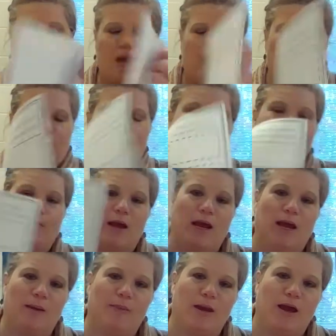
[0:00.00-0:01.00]
and
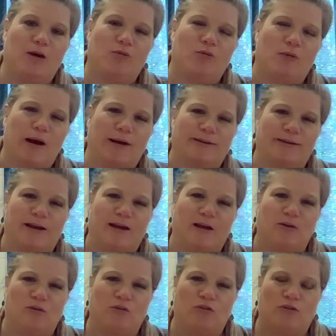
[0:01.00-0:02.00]
maybe a
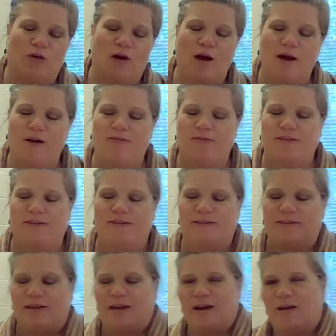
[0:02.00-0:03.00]
rectangle. So I'll have to
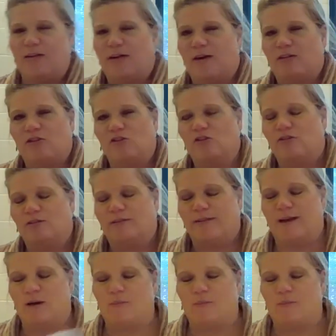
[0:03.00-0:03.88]
see how that turns out.